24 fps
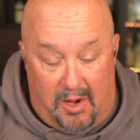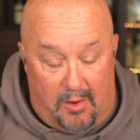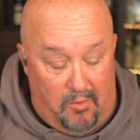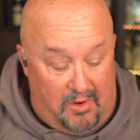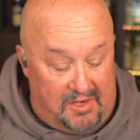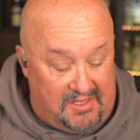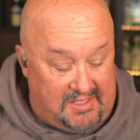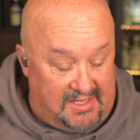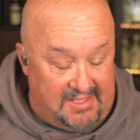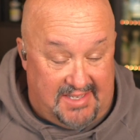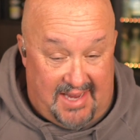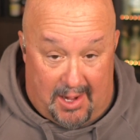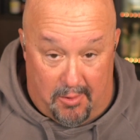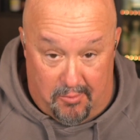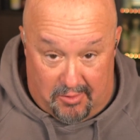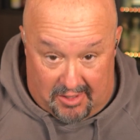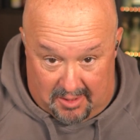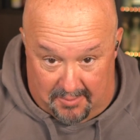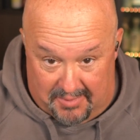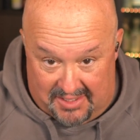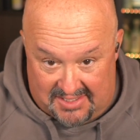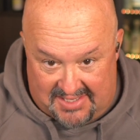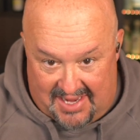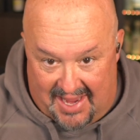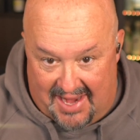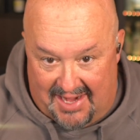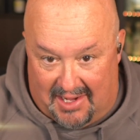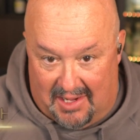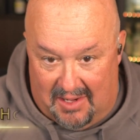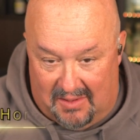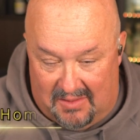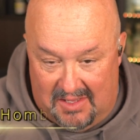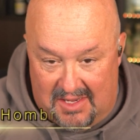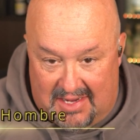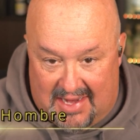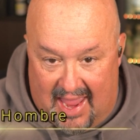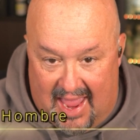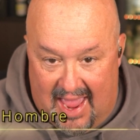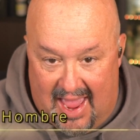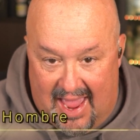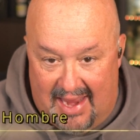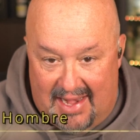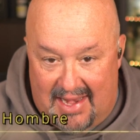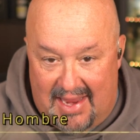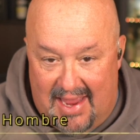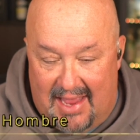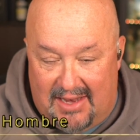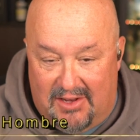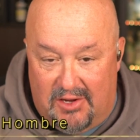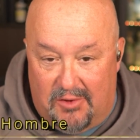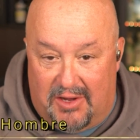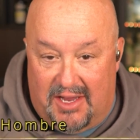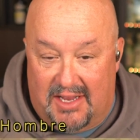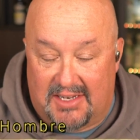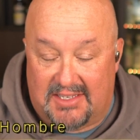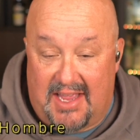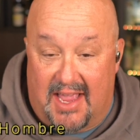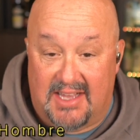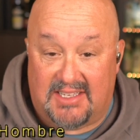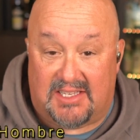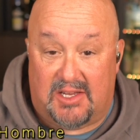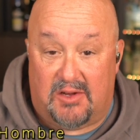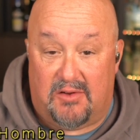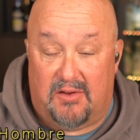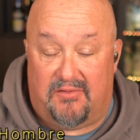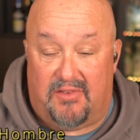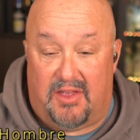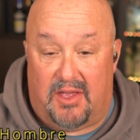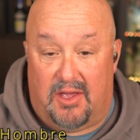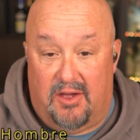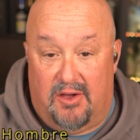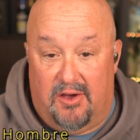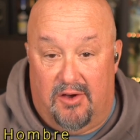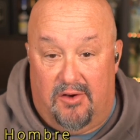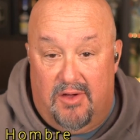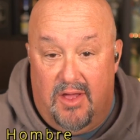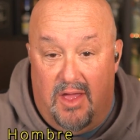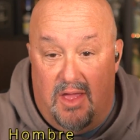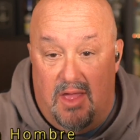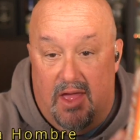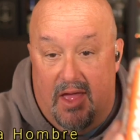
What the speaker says: where today we're going to be taking a look at and doing a tasting review